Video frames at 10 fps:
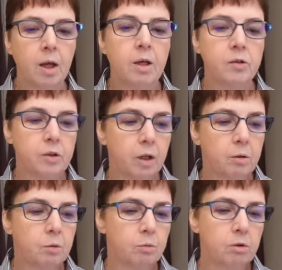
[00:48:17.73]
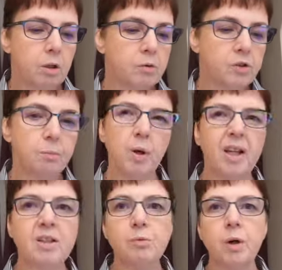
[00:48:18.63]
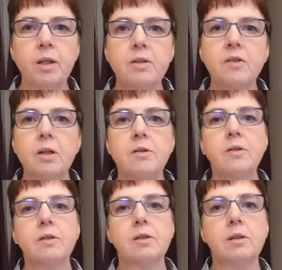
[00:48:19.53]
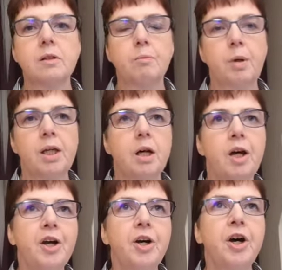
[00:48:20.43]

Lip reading: So, you know, some patterns where the sizes that are bigger,